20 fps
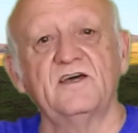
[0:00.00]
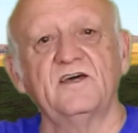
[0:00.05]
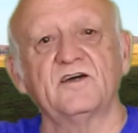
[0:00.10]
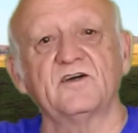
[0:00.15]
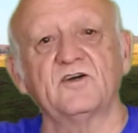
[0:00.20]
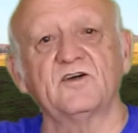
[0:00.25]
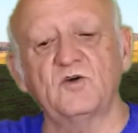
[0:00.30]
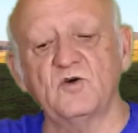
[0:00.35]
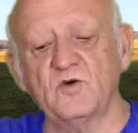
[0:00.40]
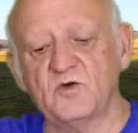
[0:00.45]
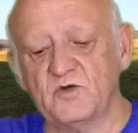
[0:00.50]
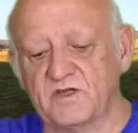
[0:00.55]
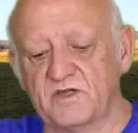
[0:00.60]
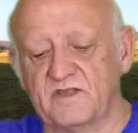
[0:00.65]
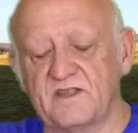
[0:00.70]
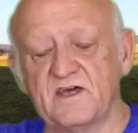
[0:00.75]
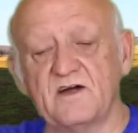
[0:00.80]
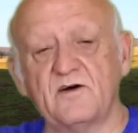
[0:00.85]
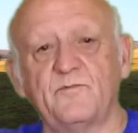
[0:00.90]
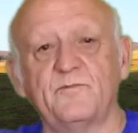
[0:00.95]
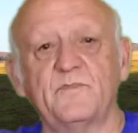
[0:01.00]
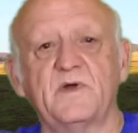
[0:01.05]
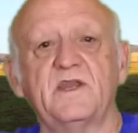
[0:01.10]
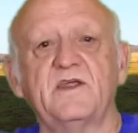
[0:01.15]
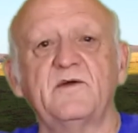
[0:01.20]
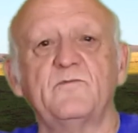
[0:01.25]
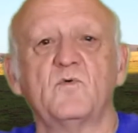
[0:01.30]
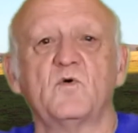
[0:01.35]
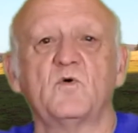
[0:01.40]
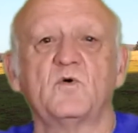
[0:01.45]
Good. There are many
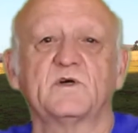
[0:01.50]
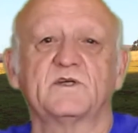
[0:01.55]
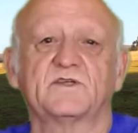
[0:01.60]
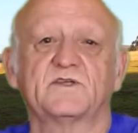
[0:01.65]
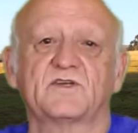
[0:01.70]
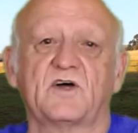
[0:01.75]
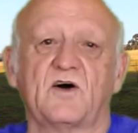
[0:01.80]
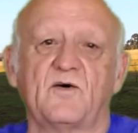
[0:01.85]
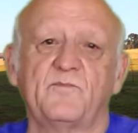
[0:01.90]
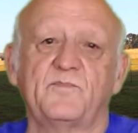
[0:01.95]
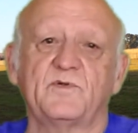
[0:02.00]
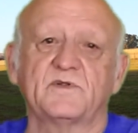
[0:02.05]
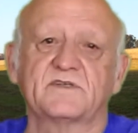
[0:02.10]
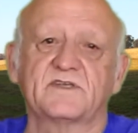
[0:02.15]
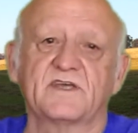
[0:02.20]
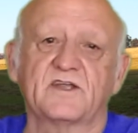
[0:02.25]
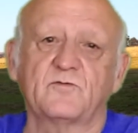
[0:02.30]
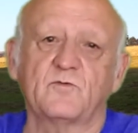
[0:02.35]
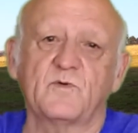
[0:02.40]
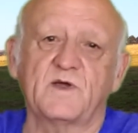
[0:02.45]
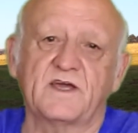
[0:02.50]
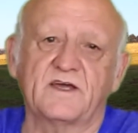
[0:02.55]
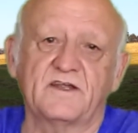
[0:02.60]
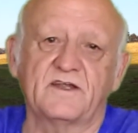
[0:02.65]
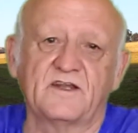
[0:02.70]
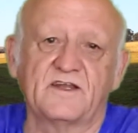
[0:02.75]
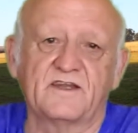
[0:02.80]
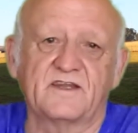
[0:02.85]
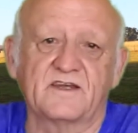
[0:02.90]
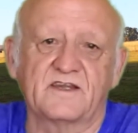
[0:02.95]
more examples that we
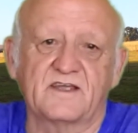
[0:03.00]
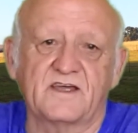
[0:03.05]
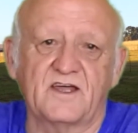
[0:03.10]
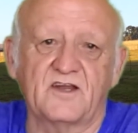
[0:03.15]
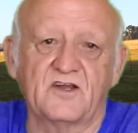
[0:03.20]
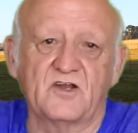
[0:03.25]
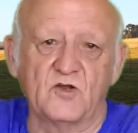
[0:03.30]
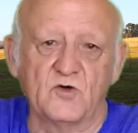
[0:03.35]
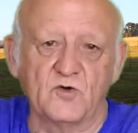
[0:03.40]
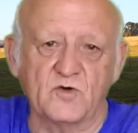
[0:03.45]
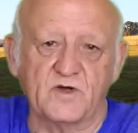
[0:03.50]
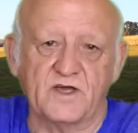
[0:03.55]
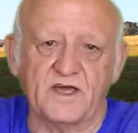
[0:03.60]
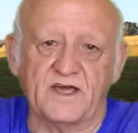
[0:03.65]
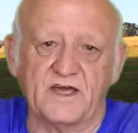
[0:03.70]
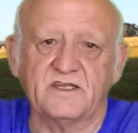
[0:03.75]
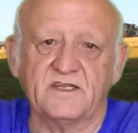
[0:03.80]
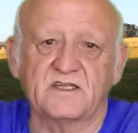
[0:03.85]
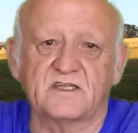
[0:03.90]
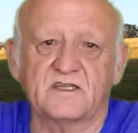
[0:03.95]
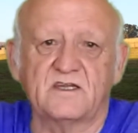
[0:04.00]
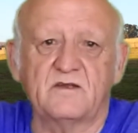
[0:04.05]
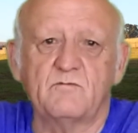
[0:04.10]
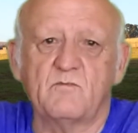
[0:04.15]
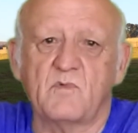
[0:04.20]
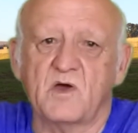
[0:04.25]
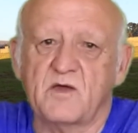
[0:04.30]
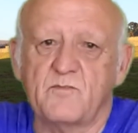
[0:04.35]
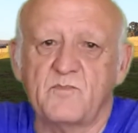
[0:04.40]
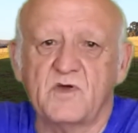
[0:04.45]
can look at, and
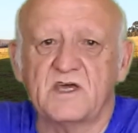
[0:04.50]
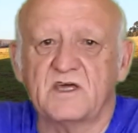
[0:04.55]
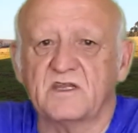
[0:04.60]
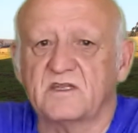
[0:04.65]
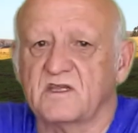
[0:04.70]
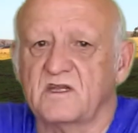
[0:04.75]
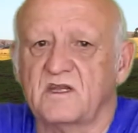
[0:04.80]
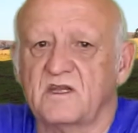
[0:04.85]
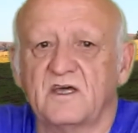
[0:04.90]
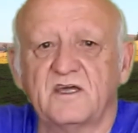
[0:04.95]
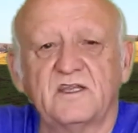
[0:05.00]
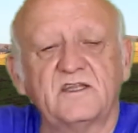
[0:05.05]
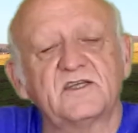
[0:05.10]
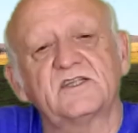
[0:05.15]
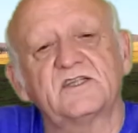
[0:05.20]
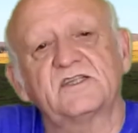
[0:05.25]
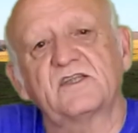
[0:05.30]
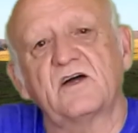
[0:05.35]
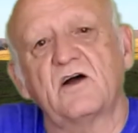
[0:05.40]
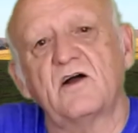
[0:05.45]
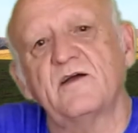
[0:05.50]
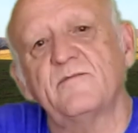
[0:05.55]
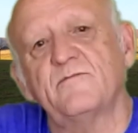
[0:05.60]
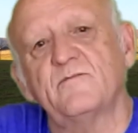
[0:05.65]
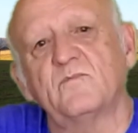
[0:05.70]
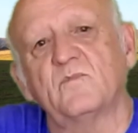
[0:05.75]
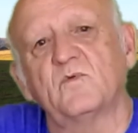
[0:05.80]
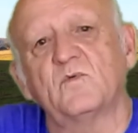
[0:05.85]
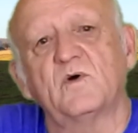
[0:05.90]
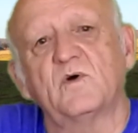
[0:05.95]
maybe at a later
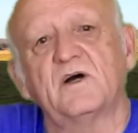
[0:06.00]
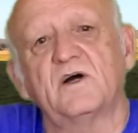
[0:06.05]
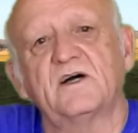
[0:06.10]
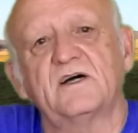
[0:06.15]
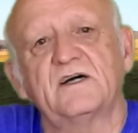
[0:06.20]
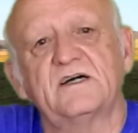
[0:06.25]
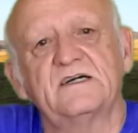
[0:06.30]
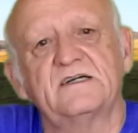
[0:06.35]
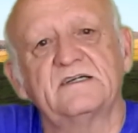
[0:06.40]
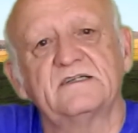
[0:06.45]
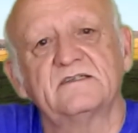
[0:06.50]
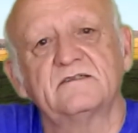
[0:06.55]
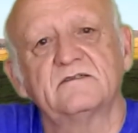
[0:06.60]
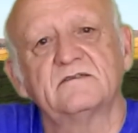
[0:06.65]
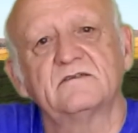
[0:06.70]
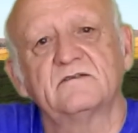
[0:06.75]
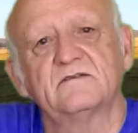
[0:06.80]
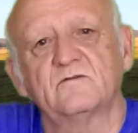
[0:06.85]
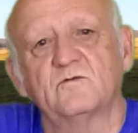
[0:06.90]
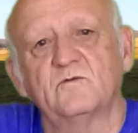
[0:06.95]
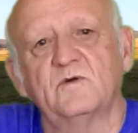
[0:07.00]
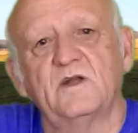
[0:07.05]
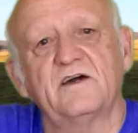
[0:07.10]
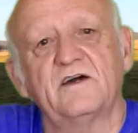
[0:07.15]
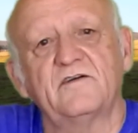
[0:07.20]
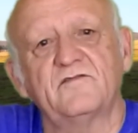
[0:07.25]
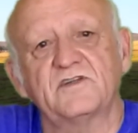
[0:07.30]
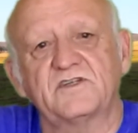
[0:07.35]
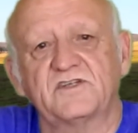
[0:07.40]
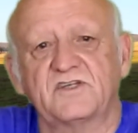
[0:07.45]
time we'll have
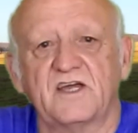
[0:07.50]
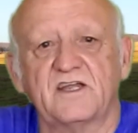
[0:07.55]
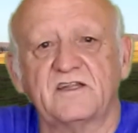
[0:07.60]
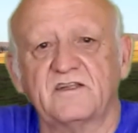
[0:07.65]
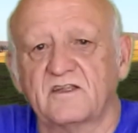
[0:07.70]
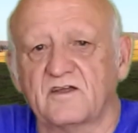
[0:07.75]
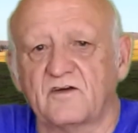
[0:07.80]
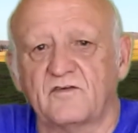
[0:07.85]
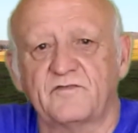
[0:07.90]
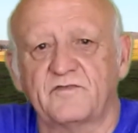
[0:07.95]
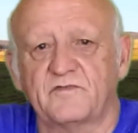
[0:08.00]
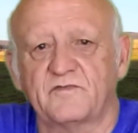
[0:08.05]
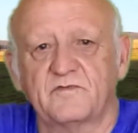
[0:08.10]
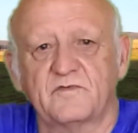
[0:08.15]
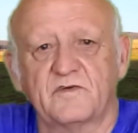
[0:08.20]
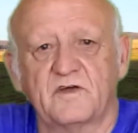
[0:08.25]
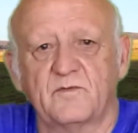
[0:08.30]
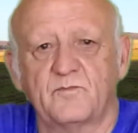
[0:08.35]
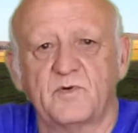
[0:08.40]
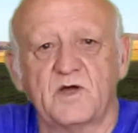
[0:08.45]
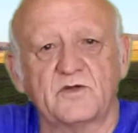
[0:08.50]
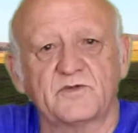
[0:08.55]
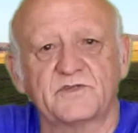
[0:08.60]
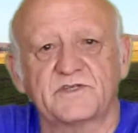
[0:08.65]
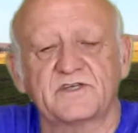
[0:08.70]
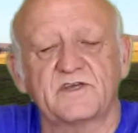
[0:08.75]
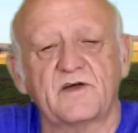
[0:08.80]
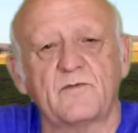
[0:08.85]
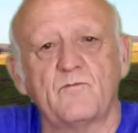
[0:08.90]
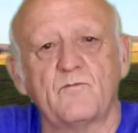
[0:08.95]
a chat about
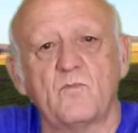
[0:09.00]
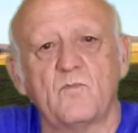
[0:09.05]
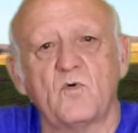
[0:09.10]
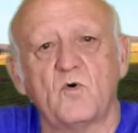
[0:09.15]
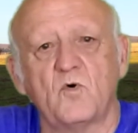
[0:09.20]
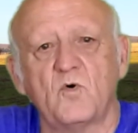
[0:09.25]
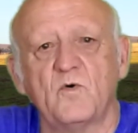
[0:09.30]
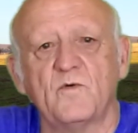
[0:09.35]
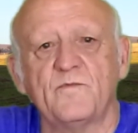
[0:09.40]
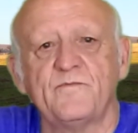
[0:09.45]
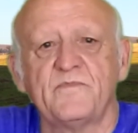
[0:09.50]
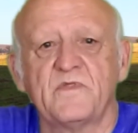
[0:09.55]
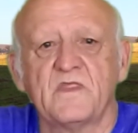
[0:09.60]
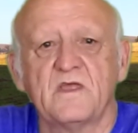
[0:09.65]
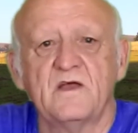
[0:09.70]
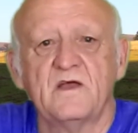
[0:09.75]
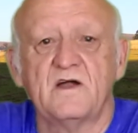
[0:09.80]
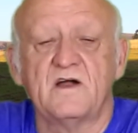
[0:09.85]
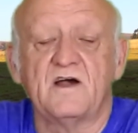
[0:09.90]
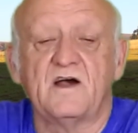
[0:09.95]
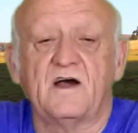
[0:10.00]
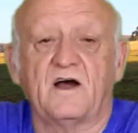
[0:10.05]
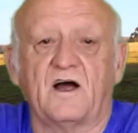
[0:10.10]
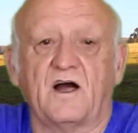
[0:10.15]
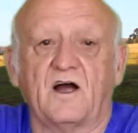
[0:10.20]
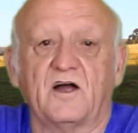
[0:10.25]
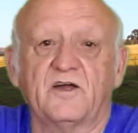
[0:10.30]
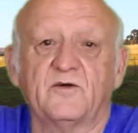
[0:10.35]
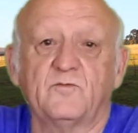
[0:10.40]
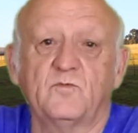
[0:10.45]
some more.
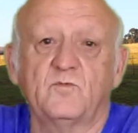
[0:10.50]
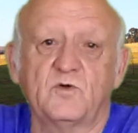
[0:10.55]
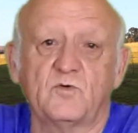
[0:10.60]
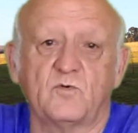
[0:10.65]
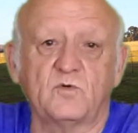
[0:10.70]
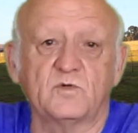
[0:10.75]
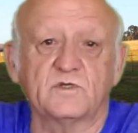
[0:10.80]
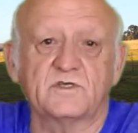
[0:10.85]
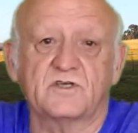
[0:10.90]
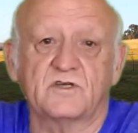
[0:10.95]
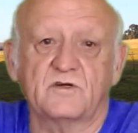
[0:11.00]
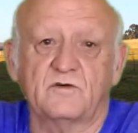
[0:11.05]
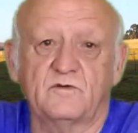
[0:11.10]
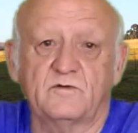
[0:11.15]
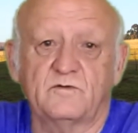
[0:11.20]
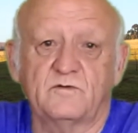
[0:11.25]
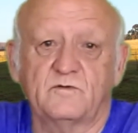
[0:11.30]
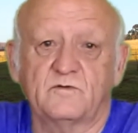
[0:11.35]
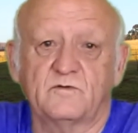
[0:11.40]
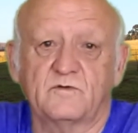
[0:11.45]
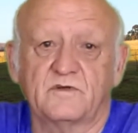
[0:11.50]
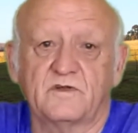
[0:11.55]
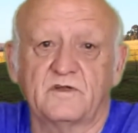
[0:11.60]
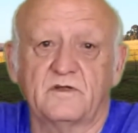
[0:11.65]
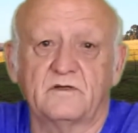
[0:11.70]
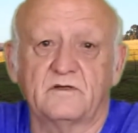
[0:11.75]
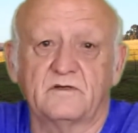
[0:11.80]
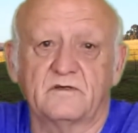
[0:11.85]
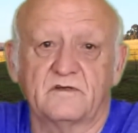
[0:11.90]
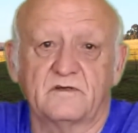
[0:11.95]
I would also,
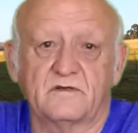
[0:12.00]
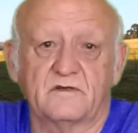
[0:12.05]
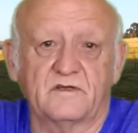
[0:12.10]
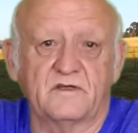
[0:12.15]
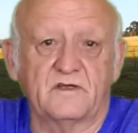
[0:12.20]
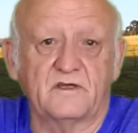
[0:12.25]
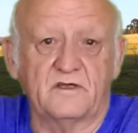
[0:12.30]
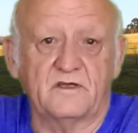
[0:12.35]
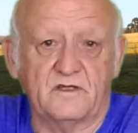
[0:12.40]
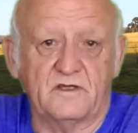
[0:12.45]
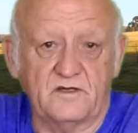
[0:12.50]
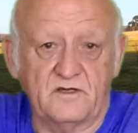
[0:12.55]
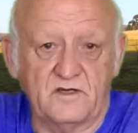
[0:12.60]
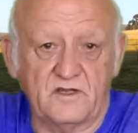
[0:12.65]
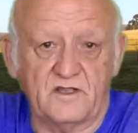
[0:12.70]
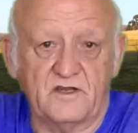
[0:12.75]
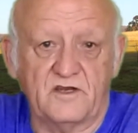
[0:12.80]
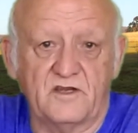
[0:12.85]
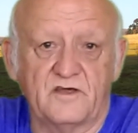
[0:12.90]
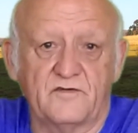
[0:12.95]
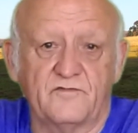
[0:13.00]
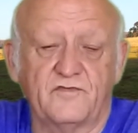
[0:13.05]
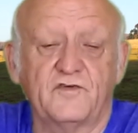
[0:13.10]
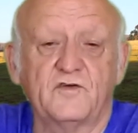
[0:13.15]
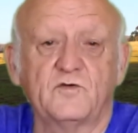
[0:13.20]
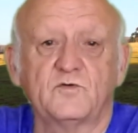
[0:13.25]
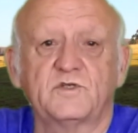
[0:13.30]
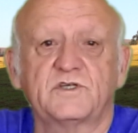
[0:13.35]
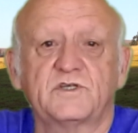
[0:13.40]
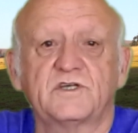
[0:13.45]
in a
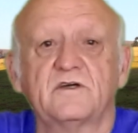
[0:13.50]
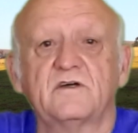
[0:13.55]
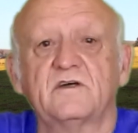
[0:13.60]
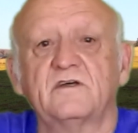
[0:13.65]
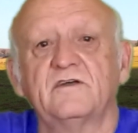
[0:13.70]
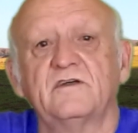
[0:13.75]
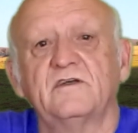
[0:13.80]
future